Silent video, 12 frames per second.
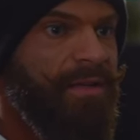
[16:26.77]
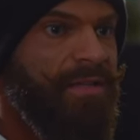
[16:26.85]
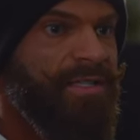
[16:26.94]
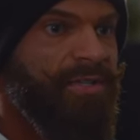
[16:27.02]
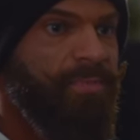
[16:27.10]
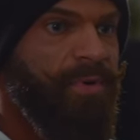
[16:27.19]

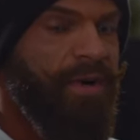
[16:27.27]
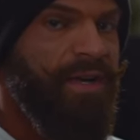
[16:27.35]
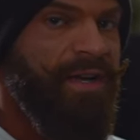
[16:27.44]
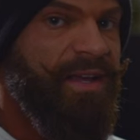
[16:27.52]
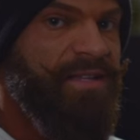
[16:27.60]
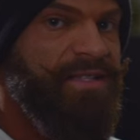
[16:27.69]

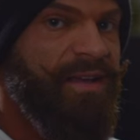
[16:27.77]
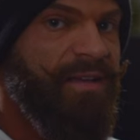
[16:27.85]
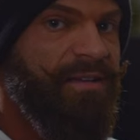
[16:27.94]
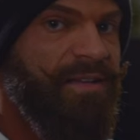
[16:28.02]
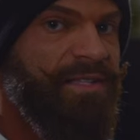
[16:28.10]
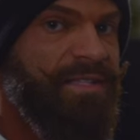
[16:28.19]
supporting his
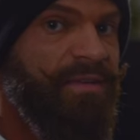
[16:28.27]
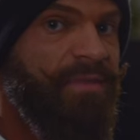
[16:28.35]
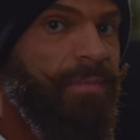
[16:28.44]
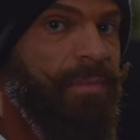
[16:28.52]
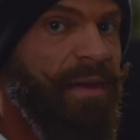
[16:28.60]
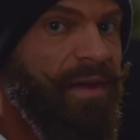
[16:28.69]
son is
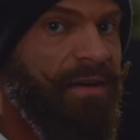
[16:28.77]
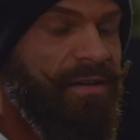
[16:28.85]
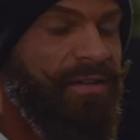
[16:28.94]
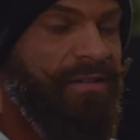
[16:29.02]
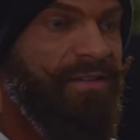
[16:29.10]
even bigger.